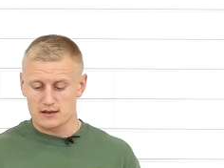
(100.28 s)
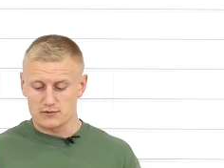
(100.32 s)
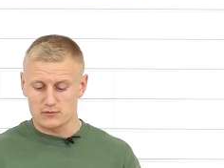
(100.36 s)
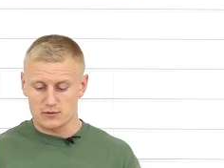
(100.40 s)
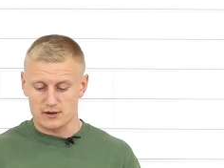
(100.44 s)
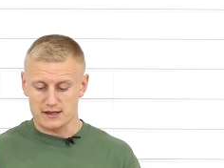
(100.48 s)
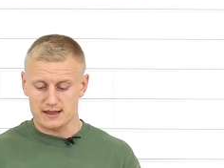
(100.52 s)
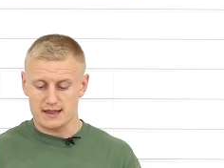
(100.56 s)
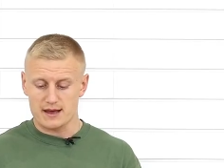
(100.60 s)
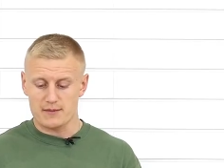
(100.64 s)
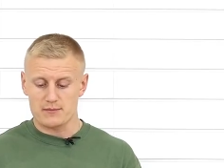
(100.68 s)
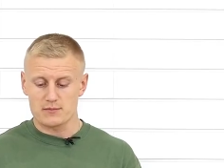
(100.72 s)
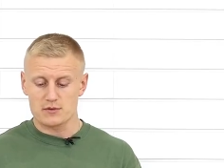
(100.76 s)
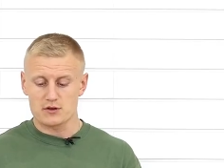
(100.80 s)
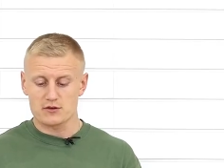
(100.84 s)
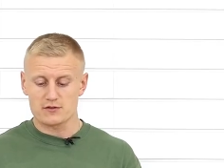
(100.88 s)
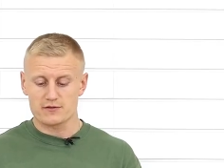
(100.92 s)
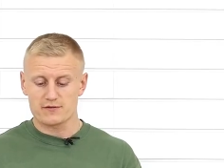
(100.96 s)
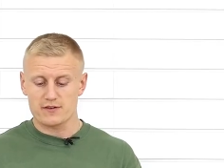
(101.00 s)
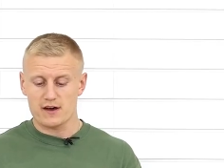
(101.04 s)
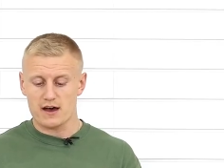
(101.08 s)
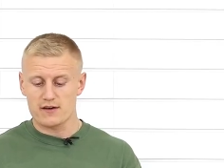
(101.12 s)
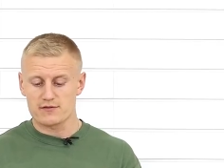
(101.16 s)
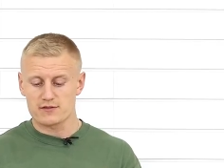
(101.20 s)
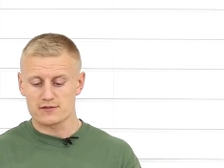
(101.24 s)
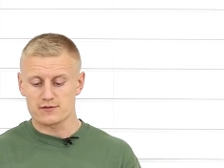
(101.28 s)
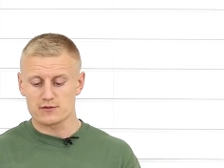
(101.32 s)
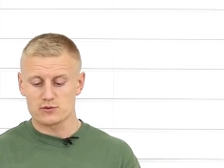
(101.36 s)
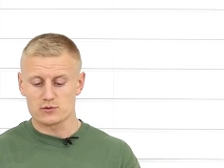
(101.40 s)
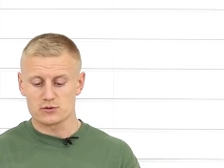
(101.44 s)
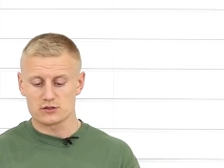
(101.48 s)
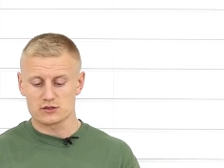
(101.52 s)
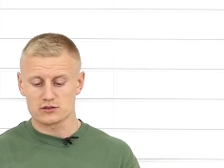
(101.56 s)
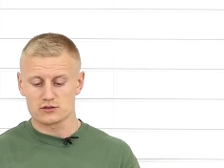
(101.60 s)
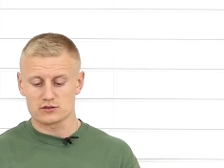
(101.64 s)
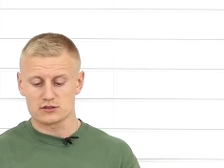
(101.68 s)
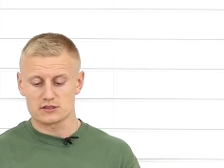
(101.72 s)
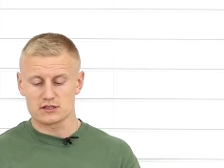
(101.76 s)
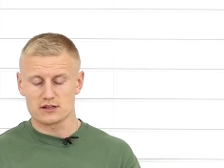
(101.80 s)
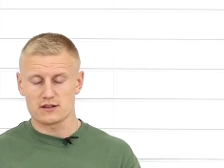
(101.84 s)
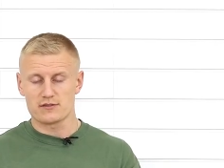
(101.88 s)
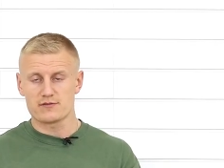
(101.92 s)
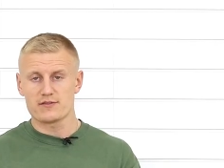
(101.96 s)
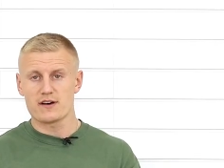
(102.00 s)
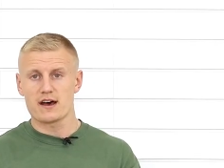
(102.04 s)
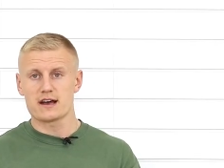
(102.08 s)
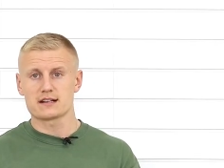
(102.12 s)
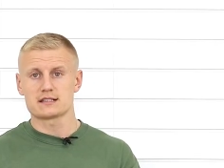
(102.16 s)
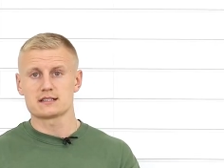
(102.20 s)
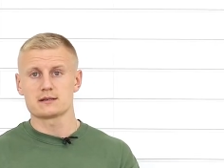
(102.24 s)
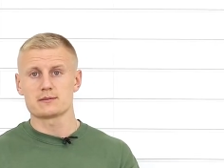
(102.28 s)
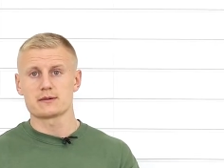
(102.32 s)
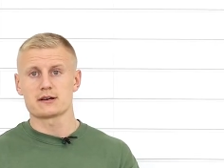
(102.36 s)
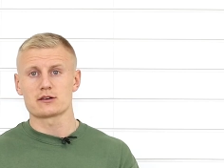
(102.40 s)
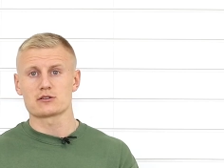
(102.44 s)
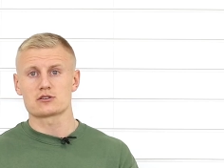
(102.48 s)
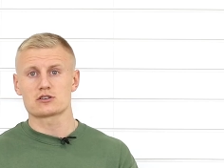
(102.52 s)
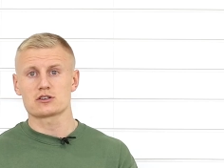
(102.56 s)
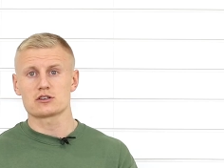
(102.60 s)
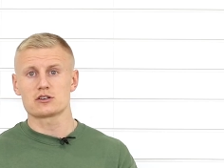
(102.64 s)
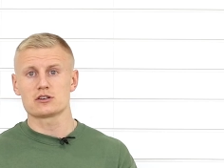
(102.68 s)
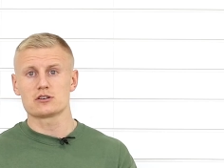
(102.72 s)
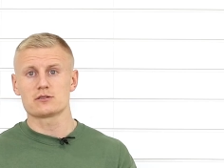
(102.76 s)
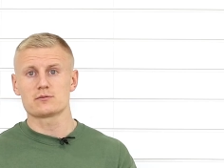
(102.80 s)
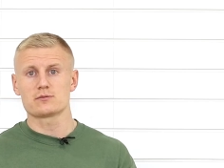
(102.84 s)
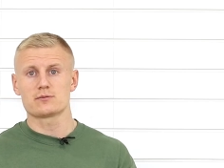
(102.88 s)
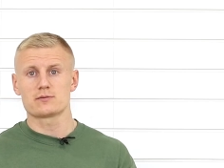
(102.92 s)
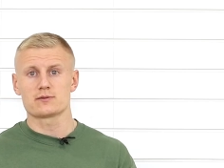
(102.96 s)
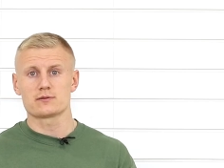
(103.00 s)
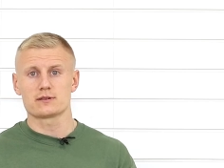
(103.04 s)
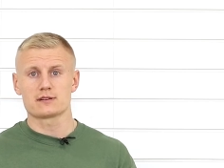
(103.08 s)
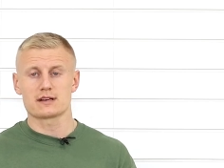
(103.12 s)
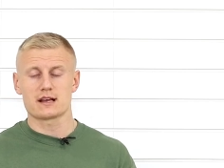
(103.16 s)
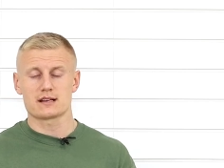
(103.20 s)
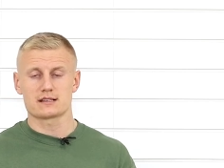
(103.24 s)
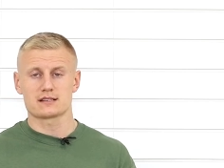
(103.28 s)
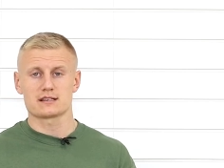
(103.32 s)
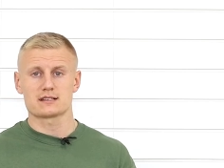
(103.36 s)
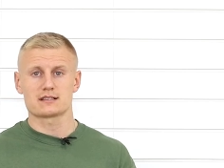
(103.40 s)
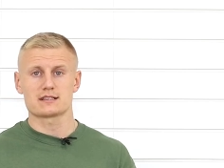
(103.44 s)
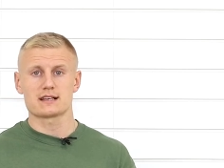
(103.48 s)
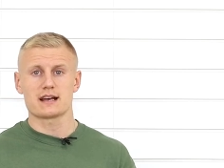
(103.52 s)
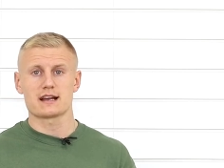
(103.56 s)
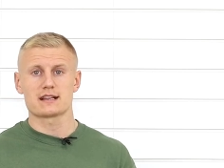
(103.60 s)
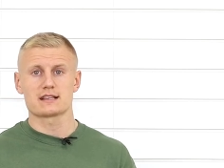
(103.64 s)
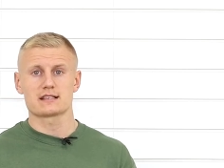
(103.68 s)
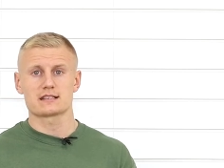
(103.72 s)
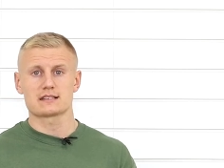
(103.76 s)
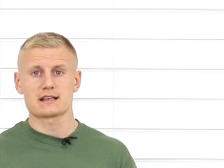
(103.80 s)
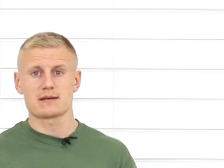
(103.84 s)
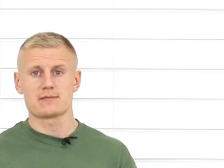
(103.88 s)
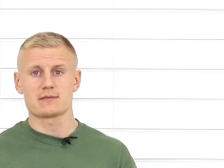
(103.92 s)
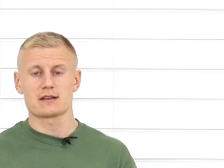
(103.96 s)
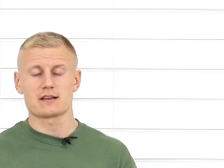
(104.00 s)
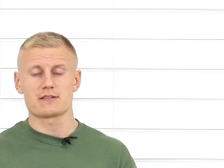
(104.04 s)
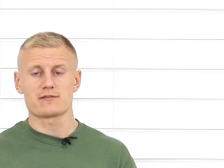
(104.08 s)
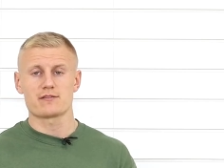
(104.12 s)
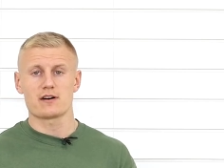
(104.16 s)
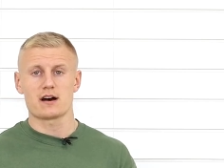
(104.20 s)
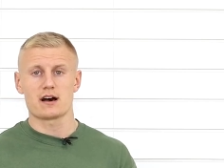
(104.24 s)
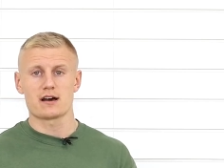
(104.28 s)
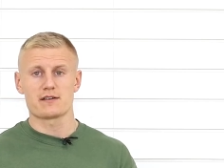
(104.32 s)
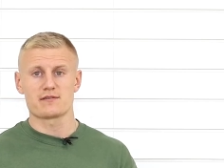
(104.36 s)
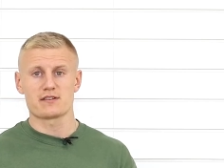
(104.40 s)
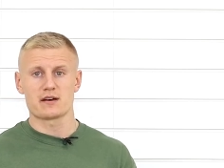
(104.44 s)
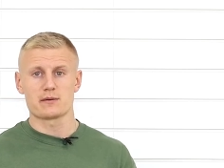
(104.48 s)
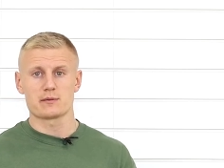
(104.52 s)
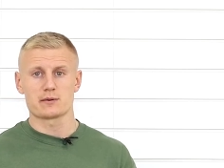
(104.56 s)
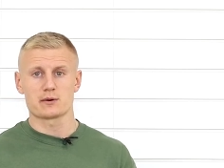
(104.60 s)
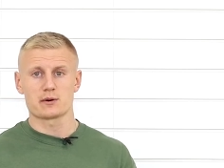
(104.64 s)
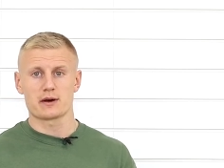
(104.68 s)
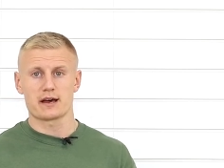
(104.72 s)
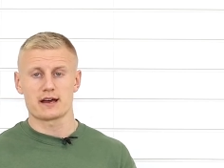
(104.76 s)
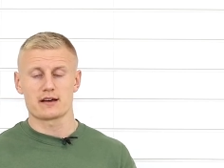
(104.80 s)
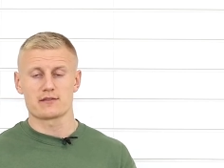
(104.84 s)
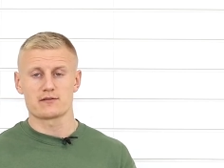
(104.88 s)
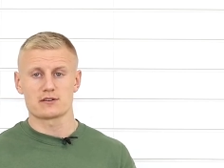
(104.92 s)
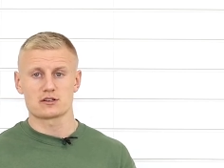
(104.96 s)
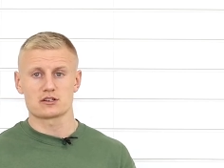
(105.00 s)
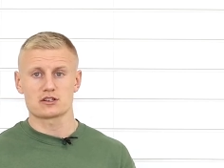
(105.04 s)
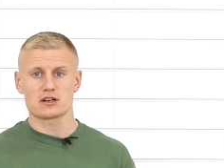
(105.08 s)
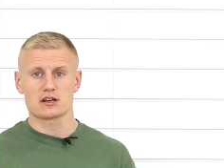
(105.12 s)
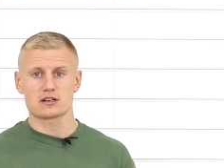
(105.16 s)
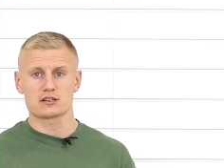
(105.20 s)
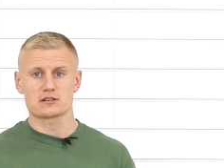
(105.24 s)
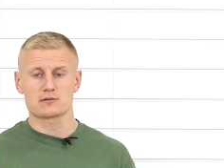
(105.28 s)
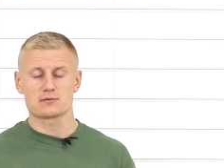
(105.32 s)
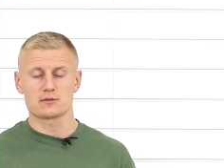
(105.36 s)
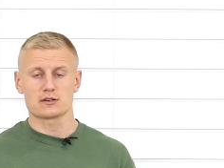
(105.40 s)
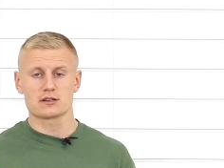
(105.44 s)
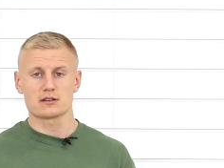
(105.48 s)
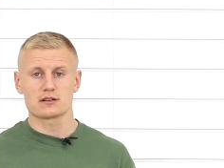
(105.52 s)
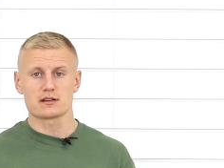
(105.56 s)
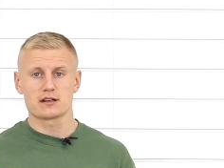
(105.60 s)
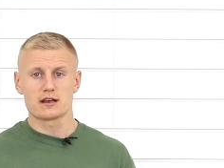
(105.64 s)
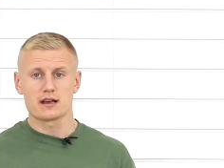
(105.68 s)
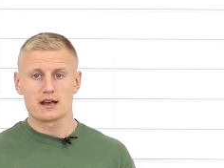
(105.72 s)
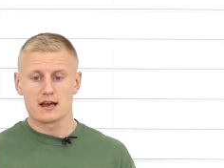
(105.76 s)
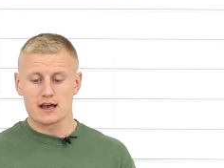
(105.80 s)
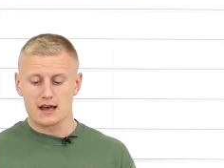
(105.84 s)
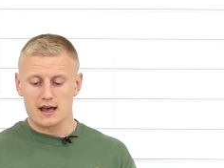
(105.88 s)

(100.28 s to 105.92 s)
We then move further forward onto the 30mm tube. As I said, 75 MOA of adjustment.